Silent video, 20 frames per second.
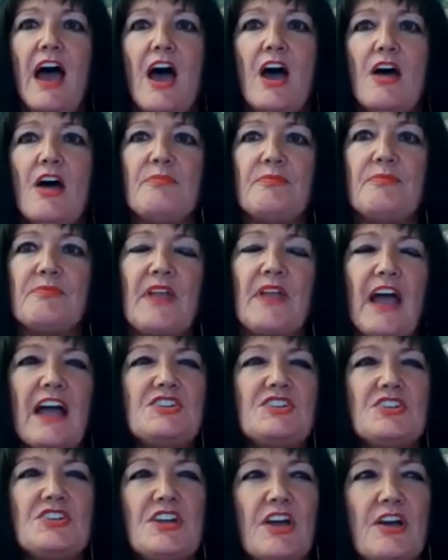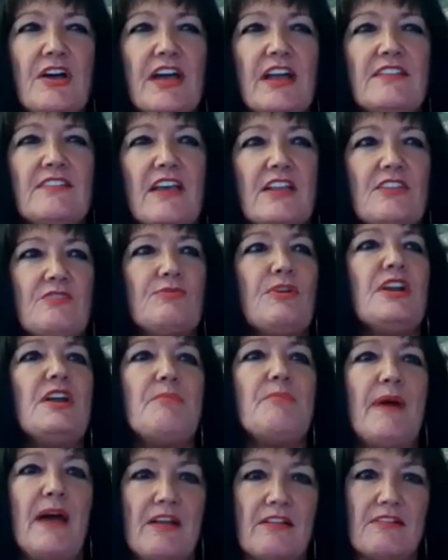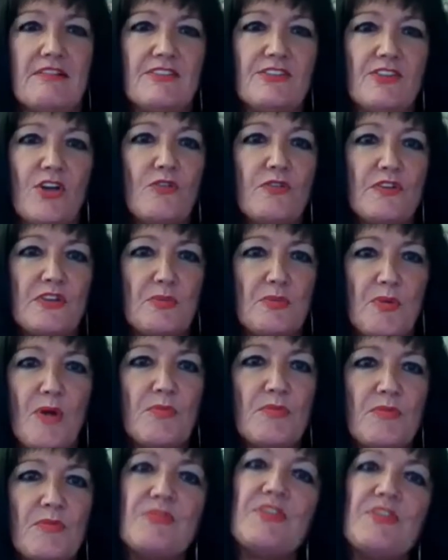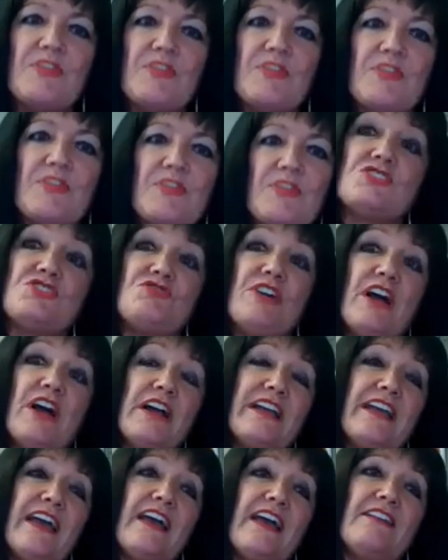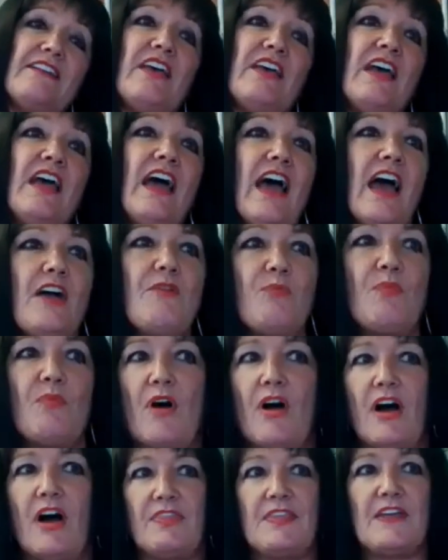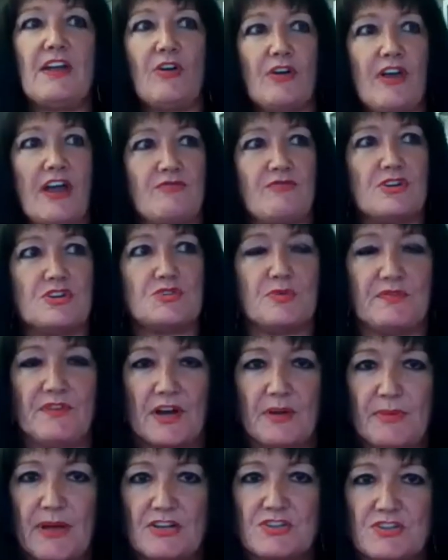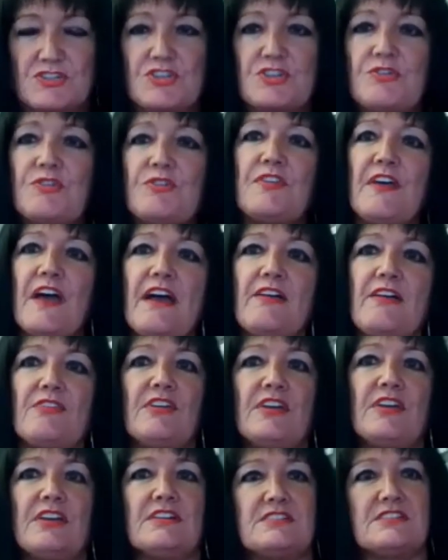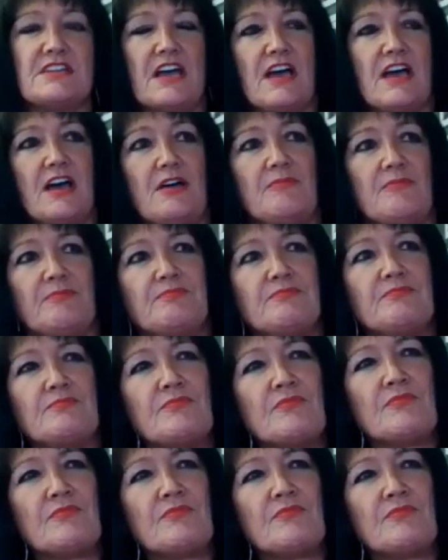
Um, and, you know, it's, it's really about solving the problems in the industry, I guess. And I think on average, we've had about 2,000 um,